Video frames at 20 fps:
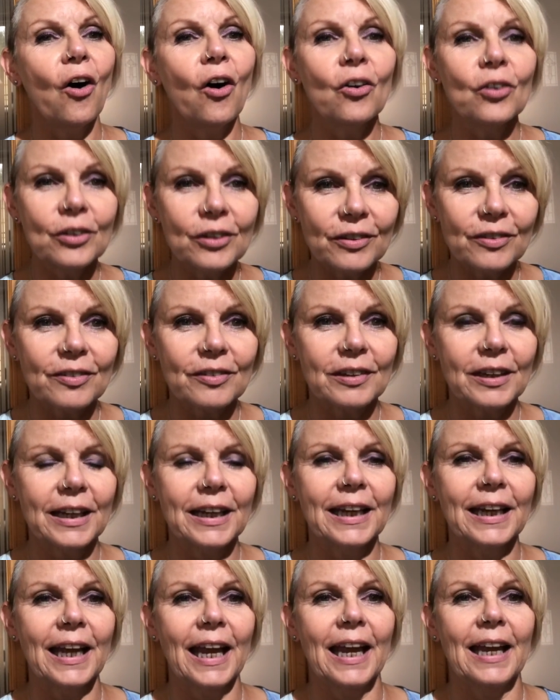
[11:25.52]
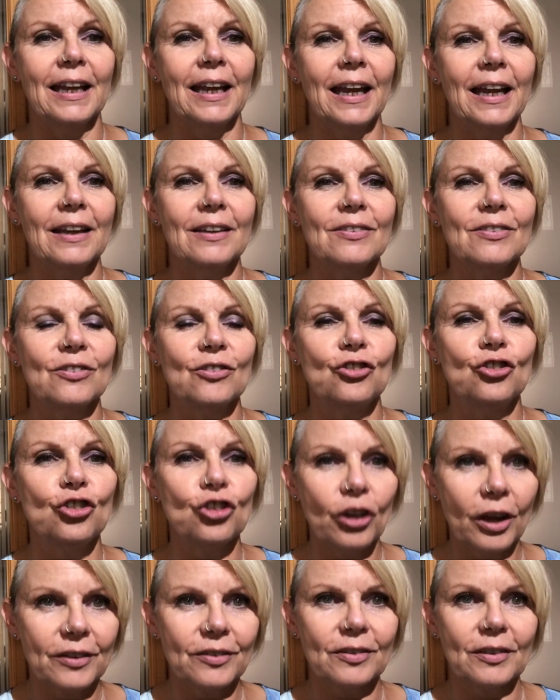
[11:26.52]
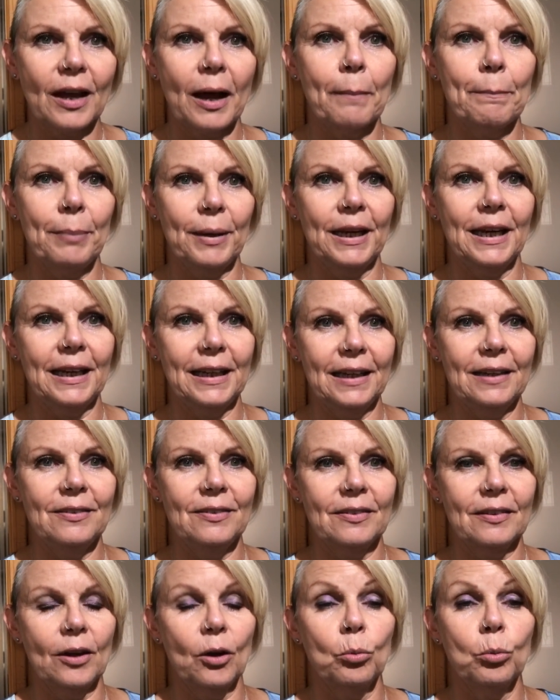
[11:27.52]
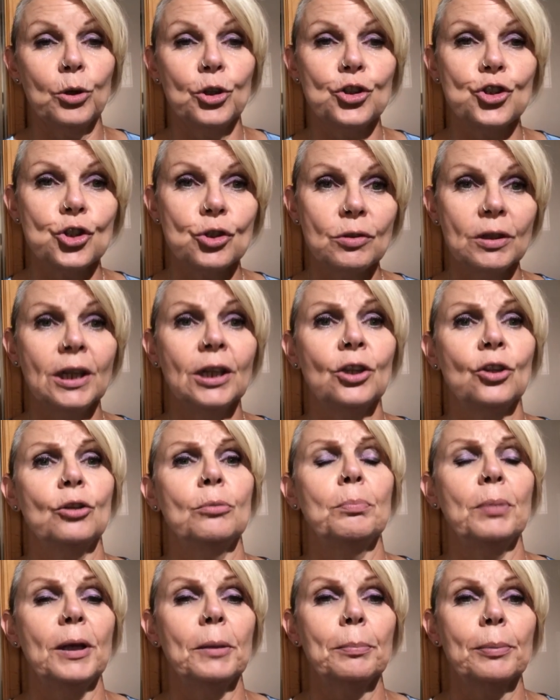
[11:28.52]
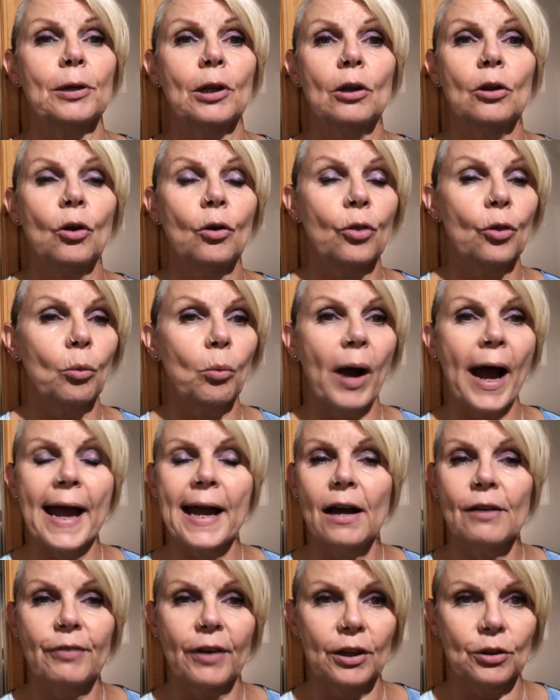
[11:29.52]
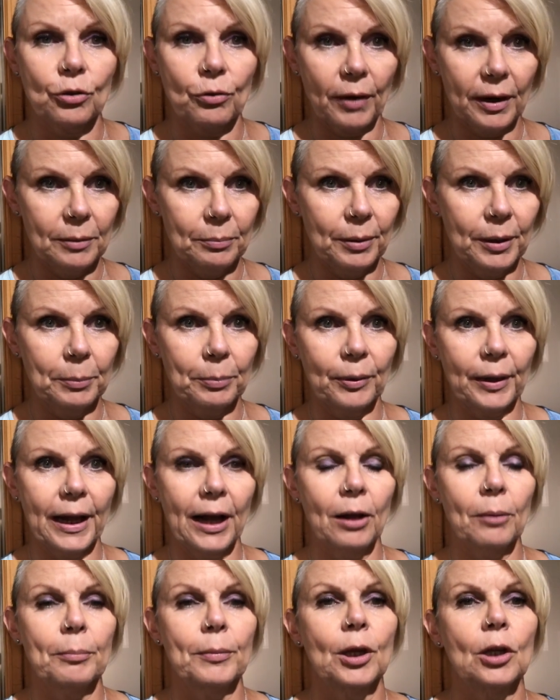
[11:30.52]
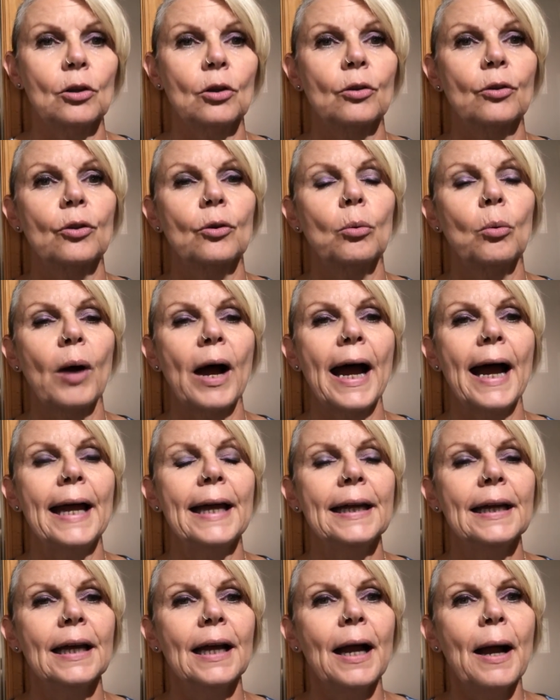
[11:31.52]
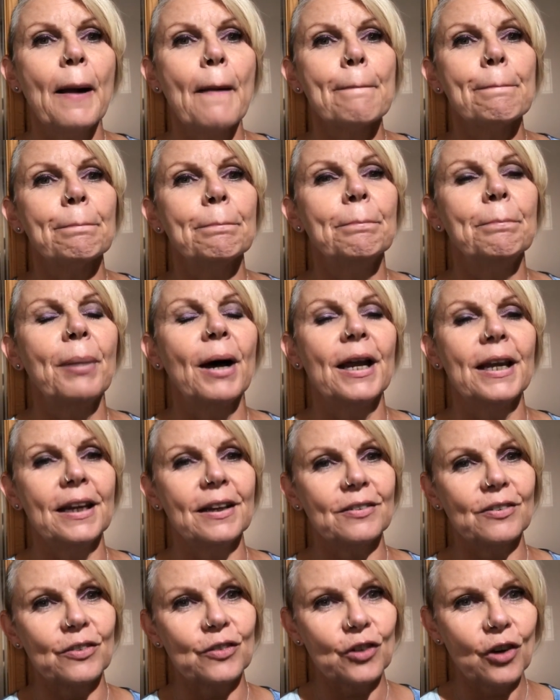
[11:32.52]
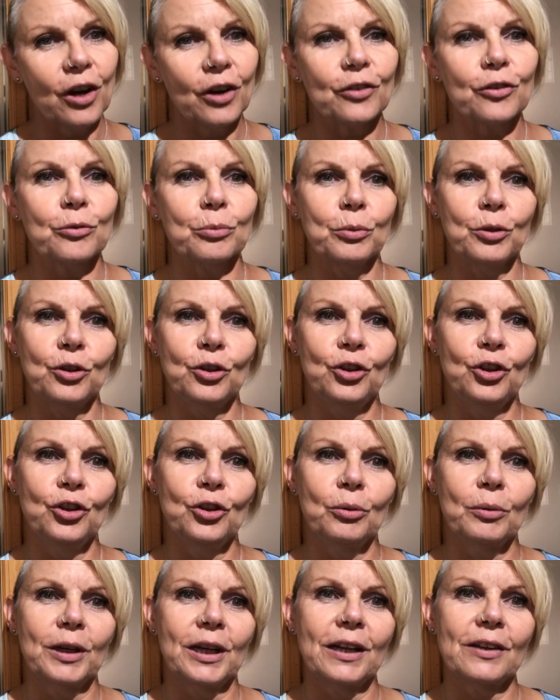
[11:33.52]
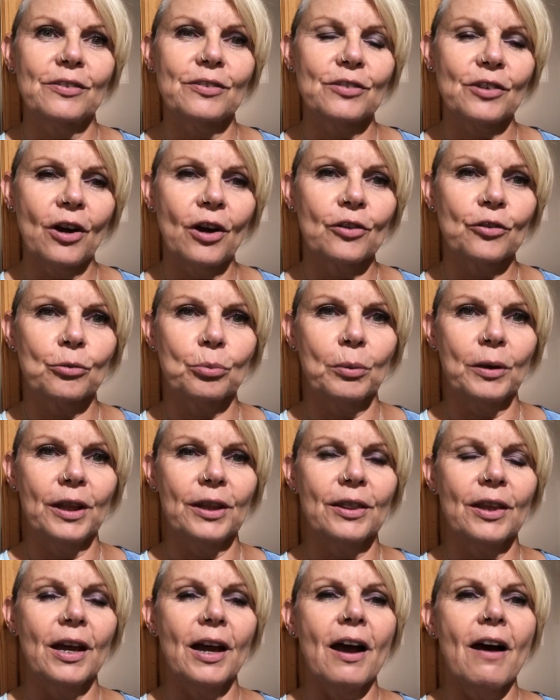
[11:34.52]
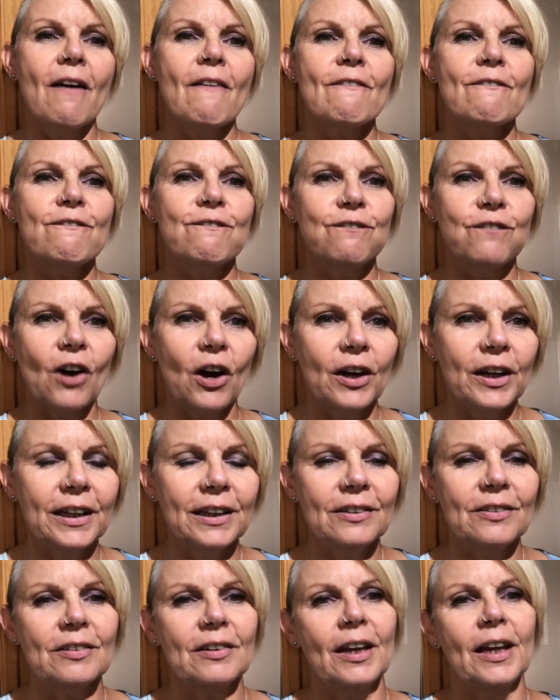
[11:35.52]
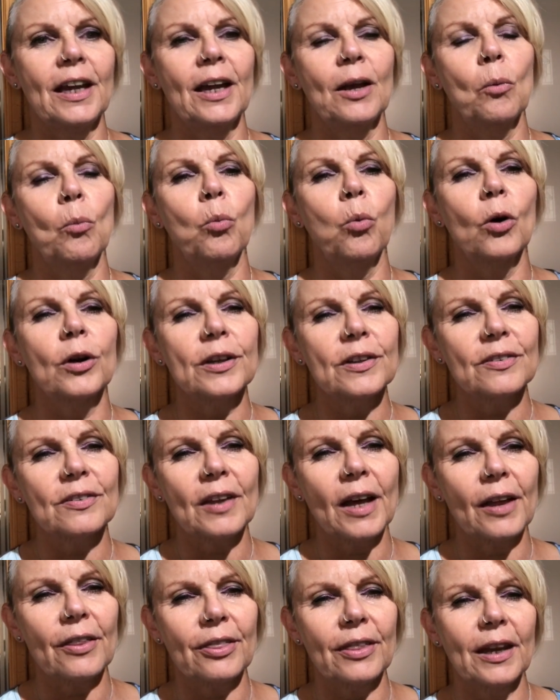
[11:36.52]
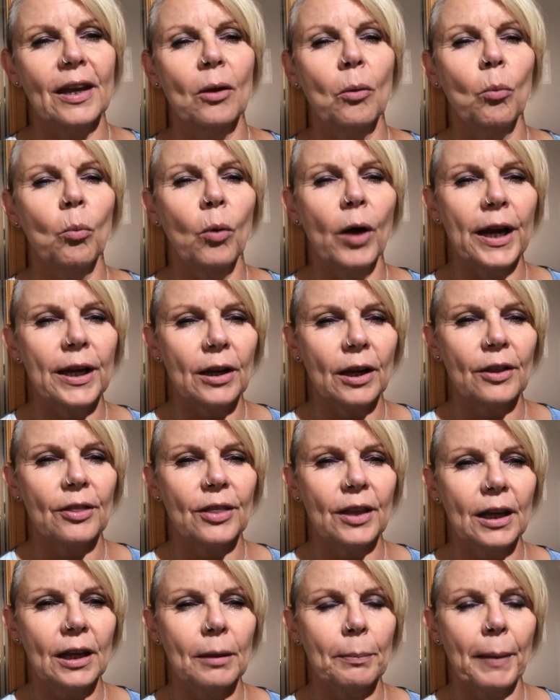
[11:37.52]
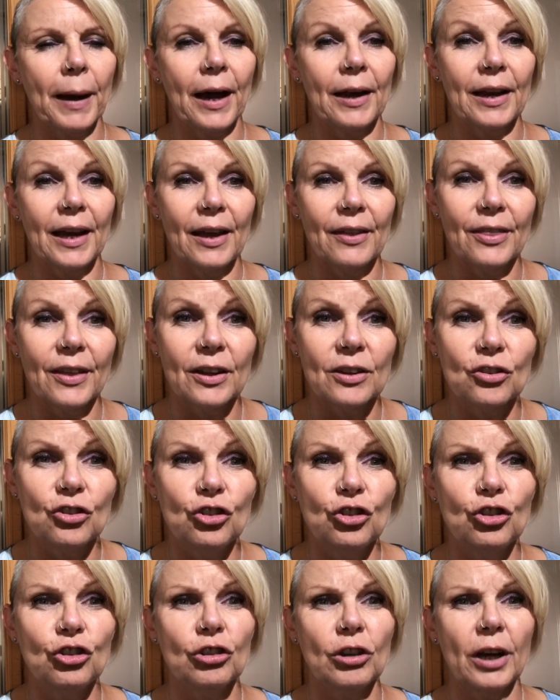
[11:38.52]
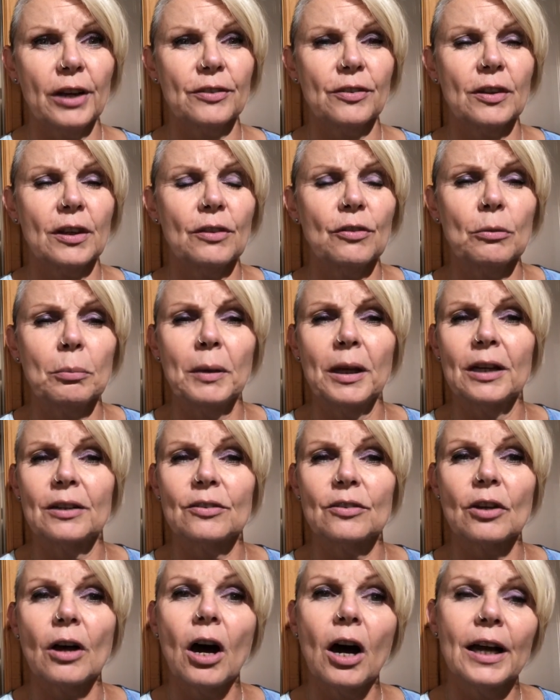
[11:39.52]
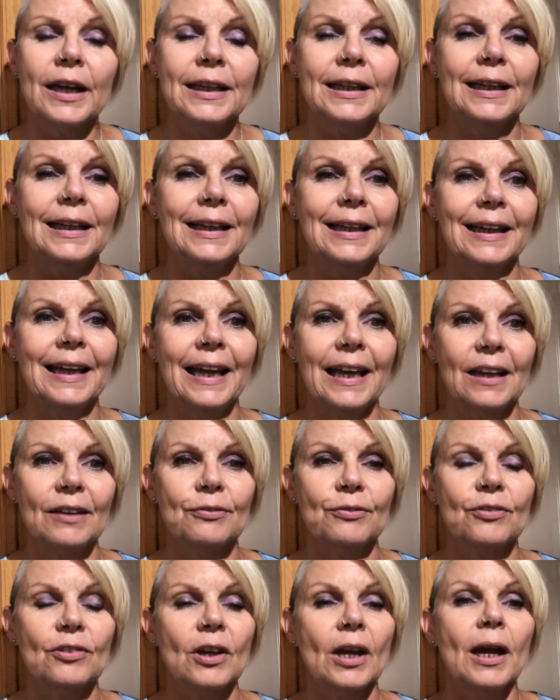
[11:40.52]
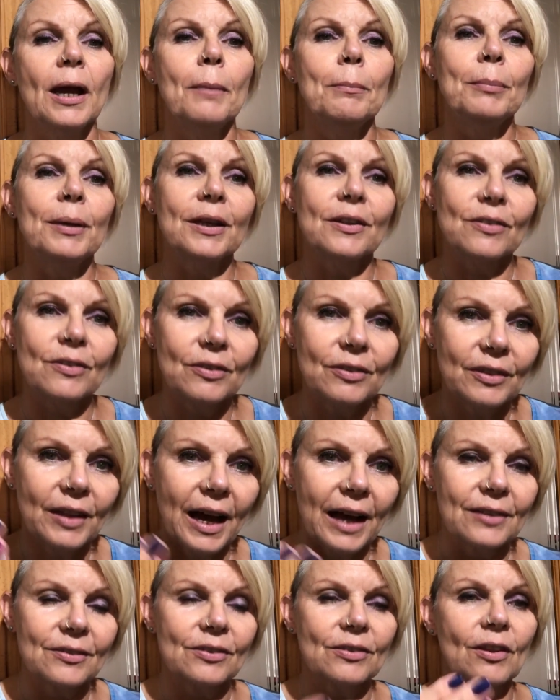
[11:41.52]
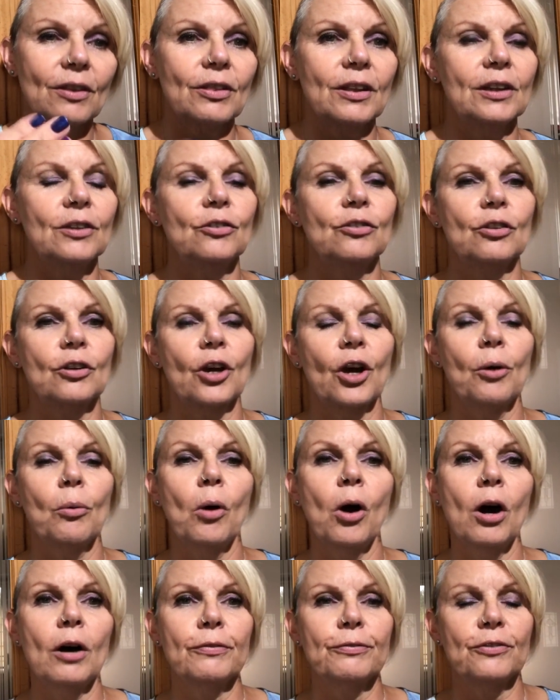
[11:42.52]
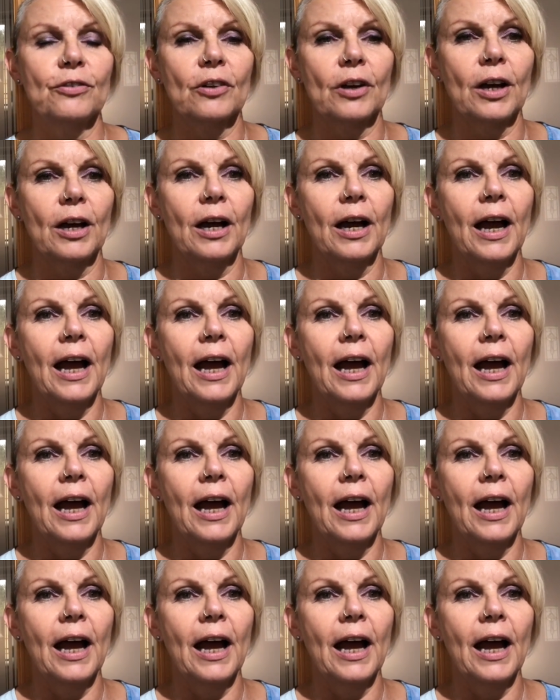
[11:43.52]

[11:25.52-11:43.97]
honestly, it, it's just that bit easier. We do need good people along the way. I've had great people help me along the way, but it starts with you and it starts with finding what is that thing when I think about it that just gives me a tiny lift because that's the thing to go after.